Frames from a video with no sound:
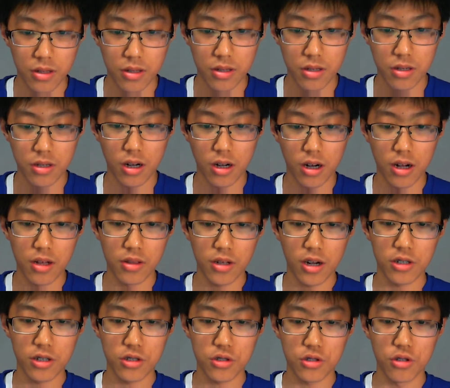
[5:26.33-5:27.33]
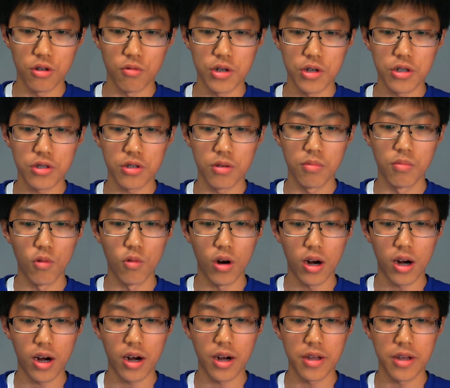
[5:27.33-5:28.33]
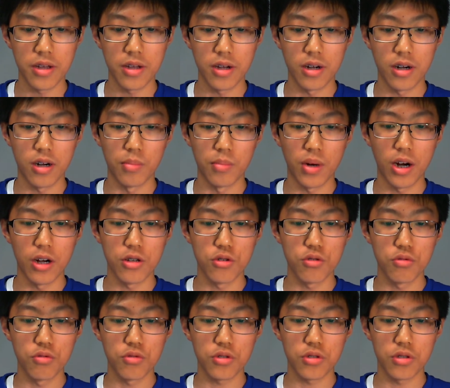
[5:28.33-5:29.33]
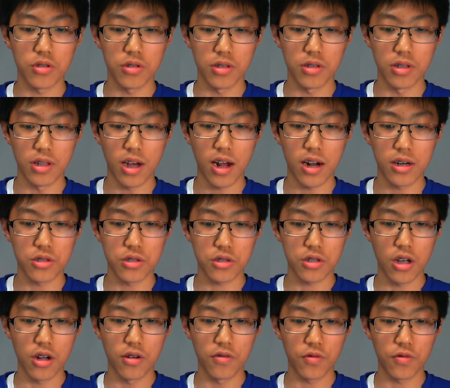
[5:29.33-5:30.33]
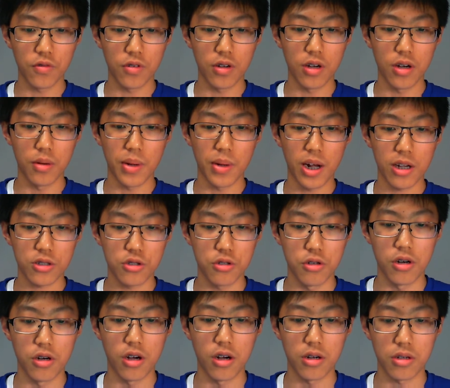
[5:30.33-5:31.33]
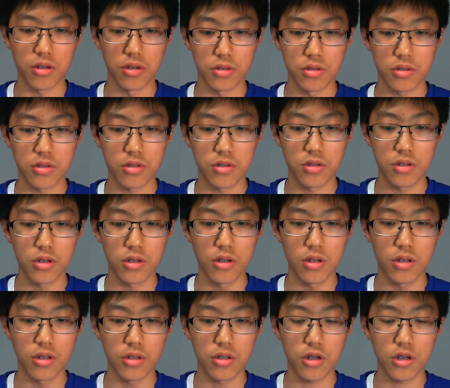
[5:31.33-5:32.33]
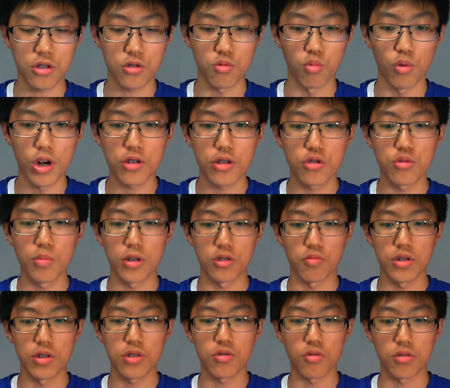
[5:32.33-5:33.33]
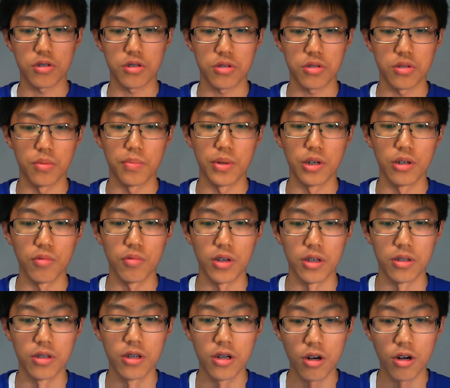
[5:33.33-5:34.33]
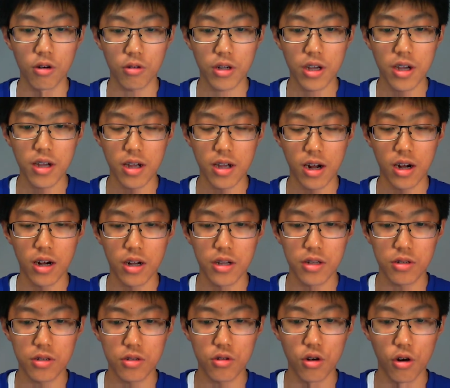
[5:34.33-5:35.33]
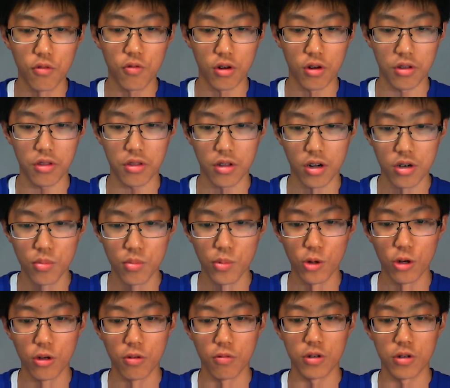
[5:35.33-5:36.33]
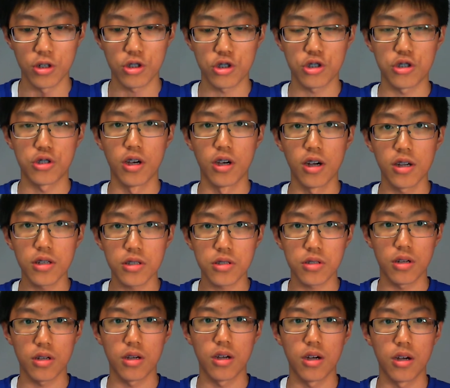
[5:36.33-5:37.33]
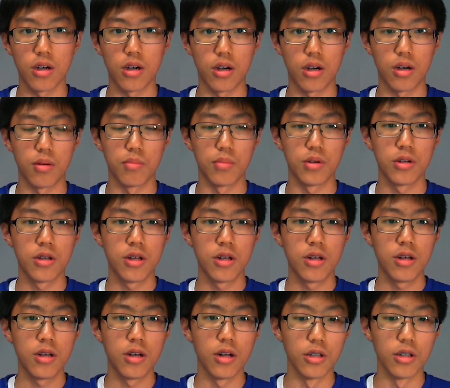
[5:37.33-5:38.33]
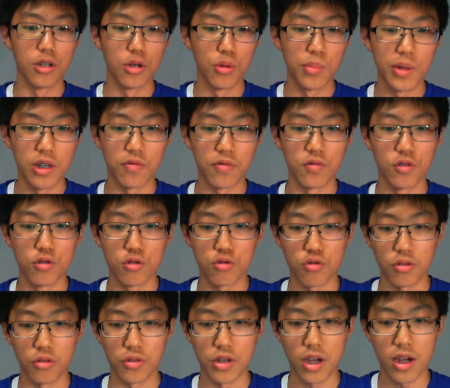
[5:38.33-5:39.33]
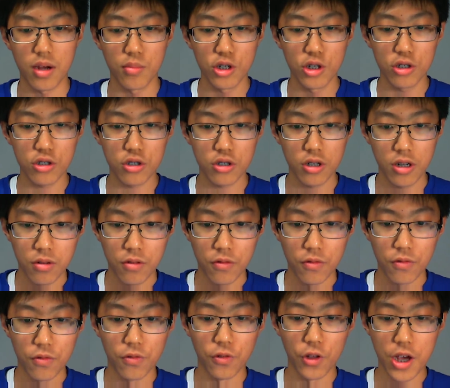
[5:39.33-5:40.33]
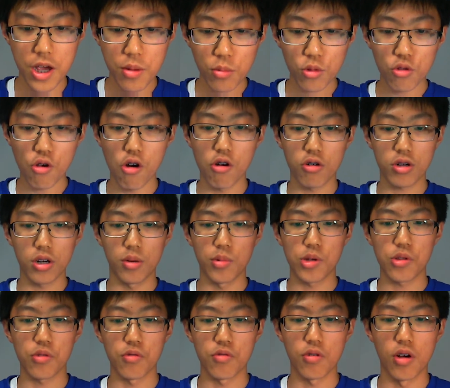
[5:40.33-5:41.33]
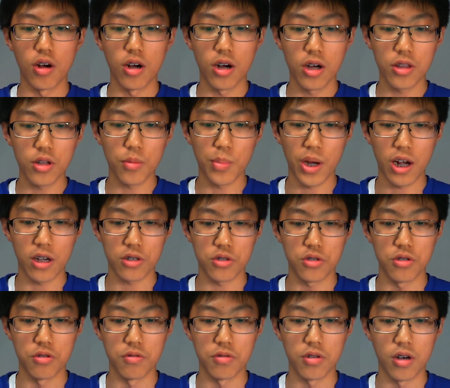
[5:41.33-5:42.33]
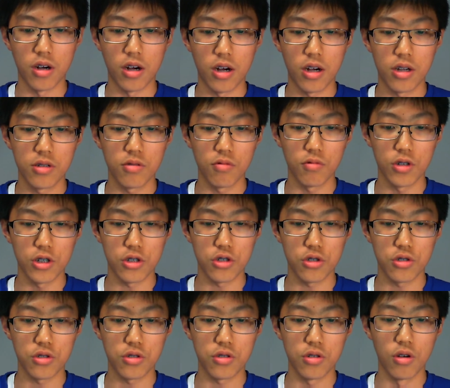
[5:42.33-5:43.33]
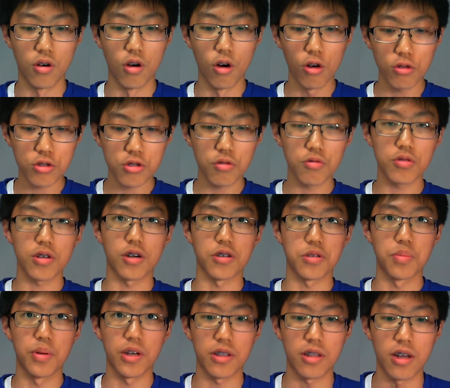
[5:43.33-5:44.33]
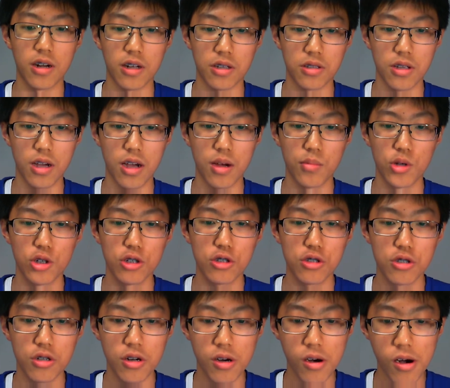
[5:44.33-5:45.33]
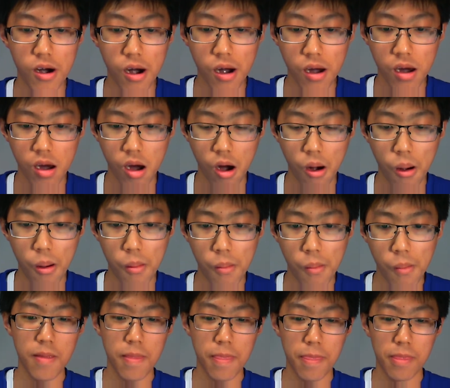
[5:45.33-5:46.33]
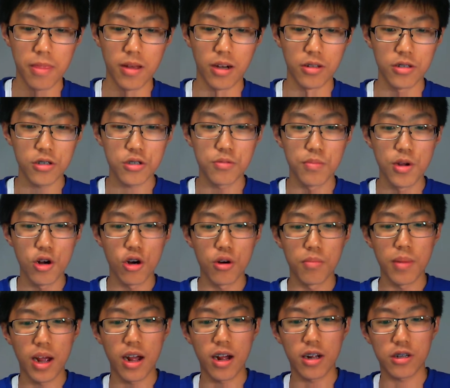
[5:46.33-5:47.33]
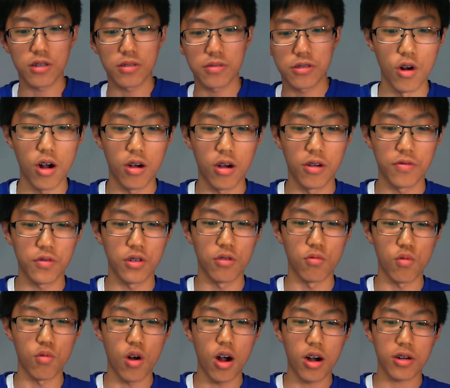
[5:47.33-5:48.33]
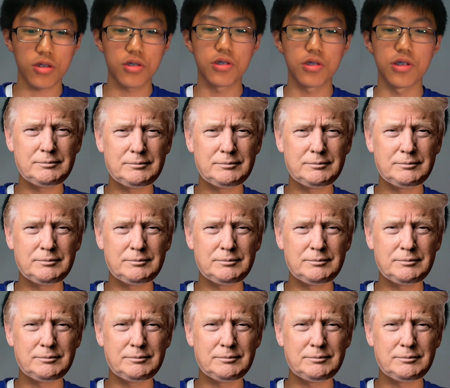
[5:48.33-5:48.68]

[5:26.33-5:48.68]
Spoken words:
Yeah, and that is the reason why I used that instead of Bastiodon, because it takes way too much resources to build one. Okay, I go for a Thunderbolt, which does a little bit of neutral damage. Flamethrower coming through on the Bastiodon, which also does pathetic damage. Now this mirror match of the Rock Steel